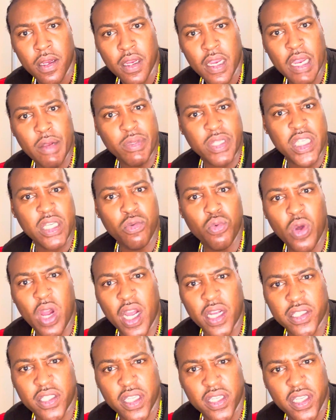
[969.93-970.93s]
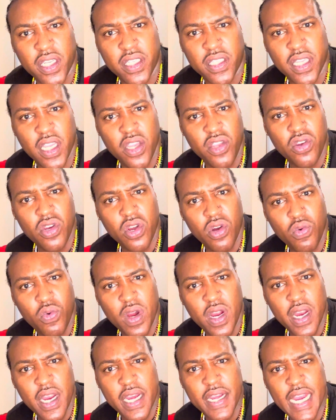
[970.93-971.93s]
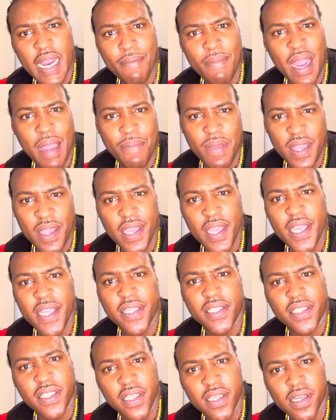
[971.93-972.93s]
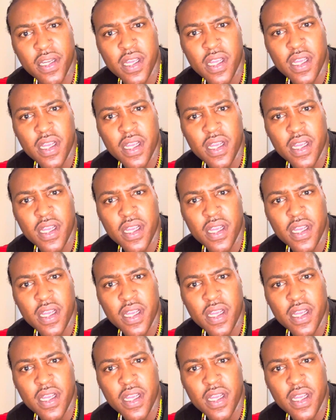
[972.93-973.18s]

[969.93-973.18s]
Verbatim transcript: And when she watched it, she said, you know what? That might be easier.